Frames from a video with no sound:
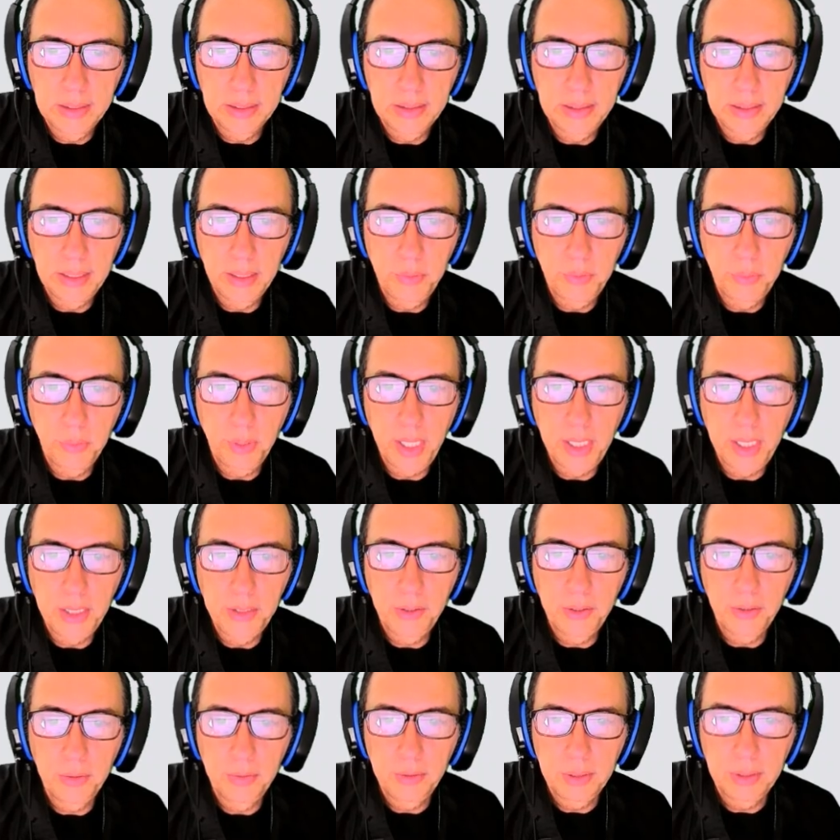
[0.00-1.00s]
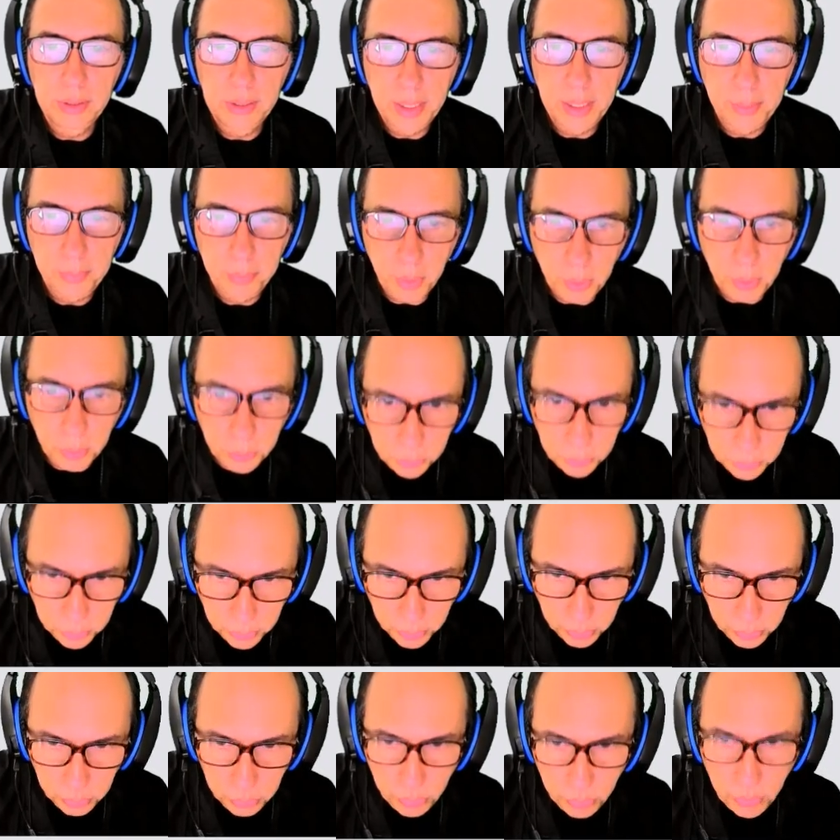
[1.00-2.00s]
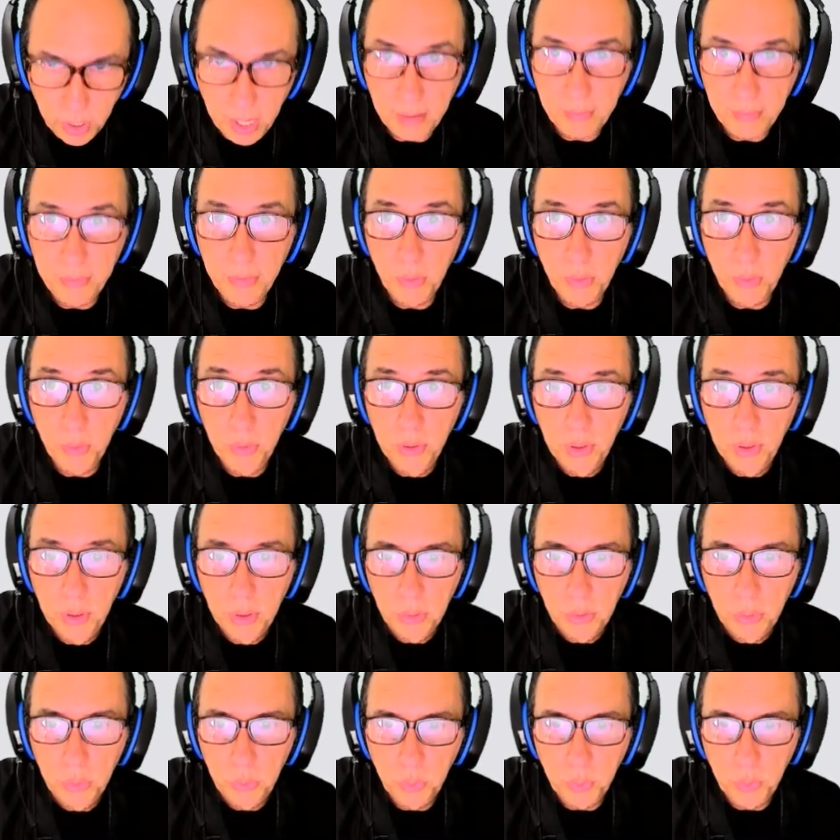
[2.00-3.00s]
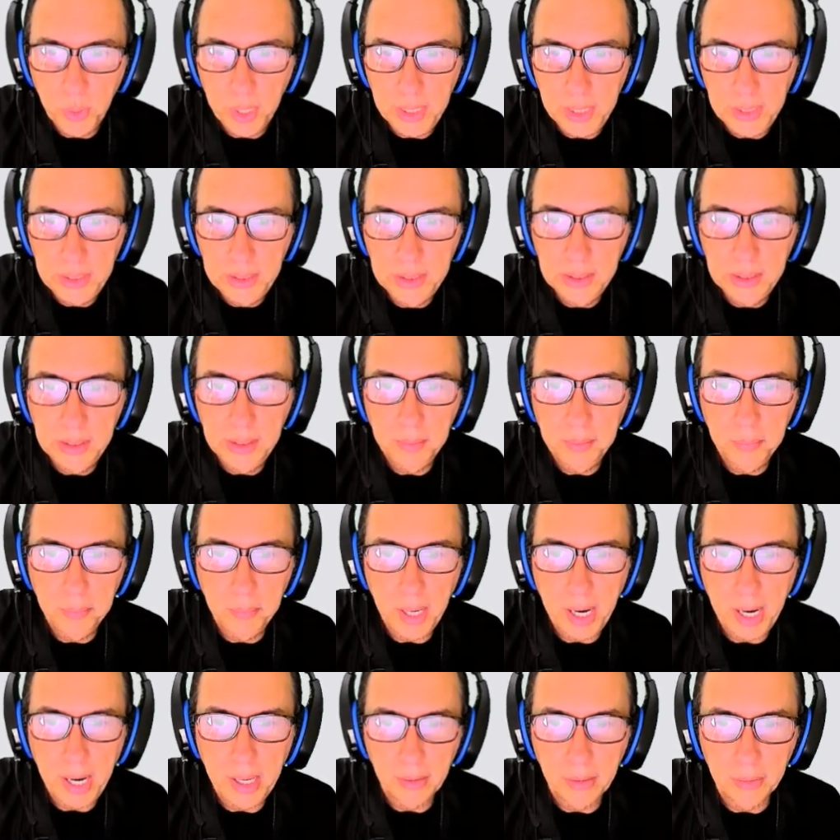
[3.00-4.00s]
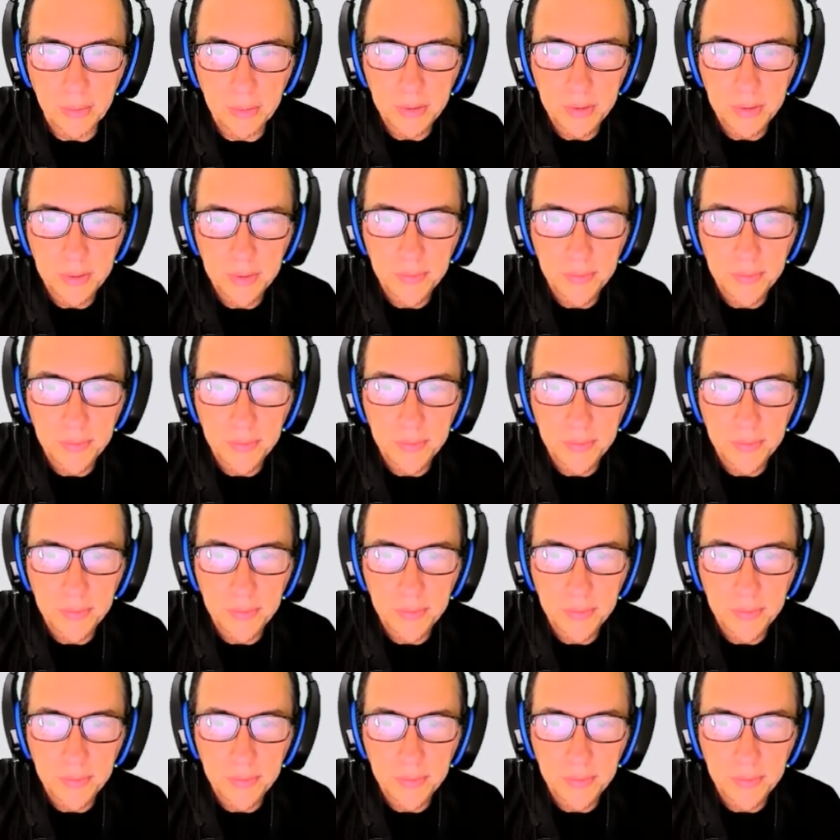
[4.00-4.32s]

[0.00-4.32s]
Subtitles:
situation, the boat will travel 20 miles.